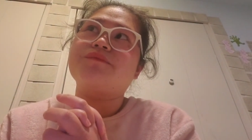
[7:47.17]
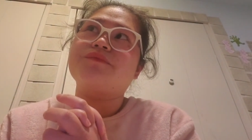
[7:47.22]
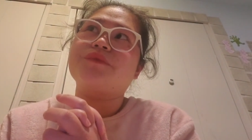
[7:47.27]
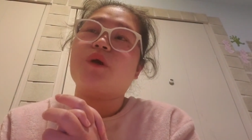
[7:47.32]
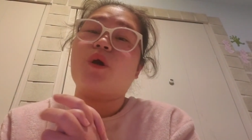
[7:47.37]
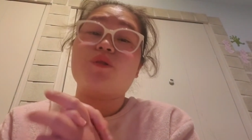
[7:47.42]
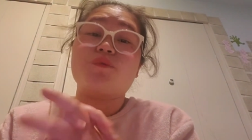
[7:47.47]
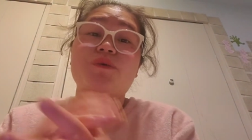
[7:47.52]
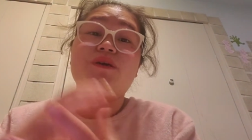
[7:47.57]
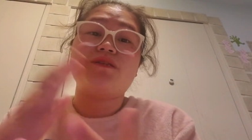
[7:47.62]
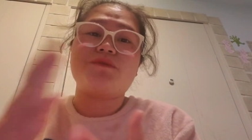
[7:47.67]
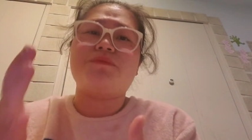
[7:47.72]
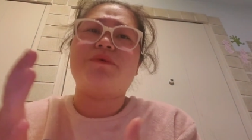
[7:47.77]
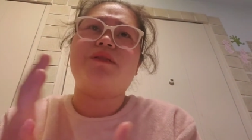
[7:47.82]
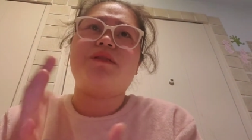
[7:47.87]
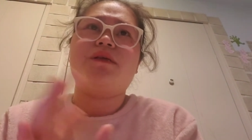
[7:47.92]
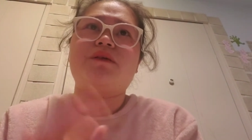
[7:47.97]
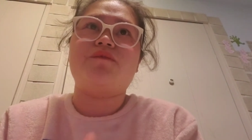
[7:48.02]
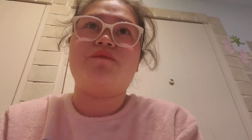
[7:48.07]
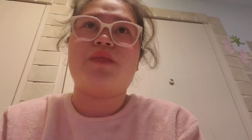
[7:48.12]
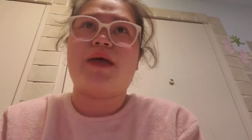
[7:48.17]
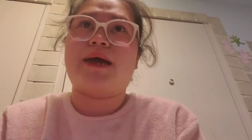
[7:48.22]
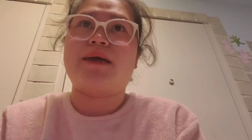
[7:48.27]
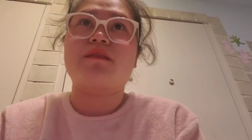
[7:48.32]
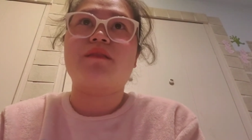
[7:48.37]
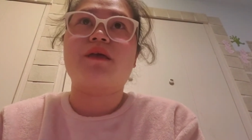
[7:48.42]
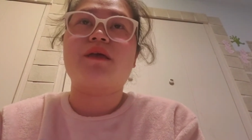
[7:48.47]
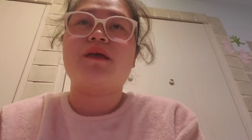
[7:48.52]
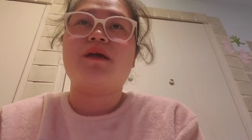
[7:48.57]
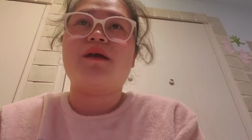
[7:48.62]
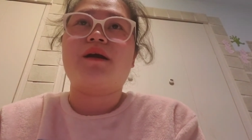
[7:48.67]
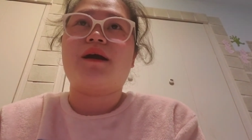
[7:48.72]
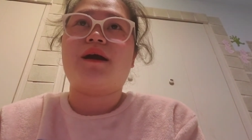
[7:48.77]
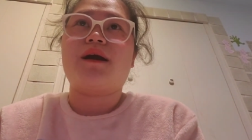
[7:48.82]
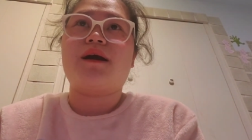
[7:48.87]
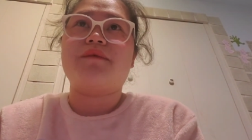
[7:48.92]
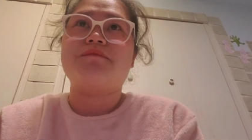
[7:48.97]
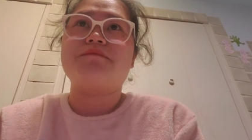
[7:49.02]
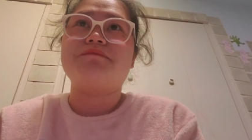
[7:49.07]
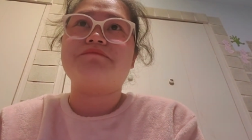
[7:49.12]
always believe that
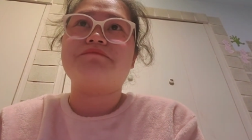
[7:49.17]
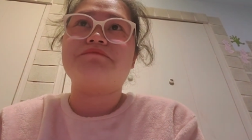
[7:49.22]
um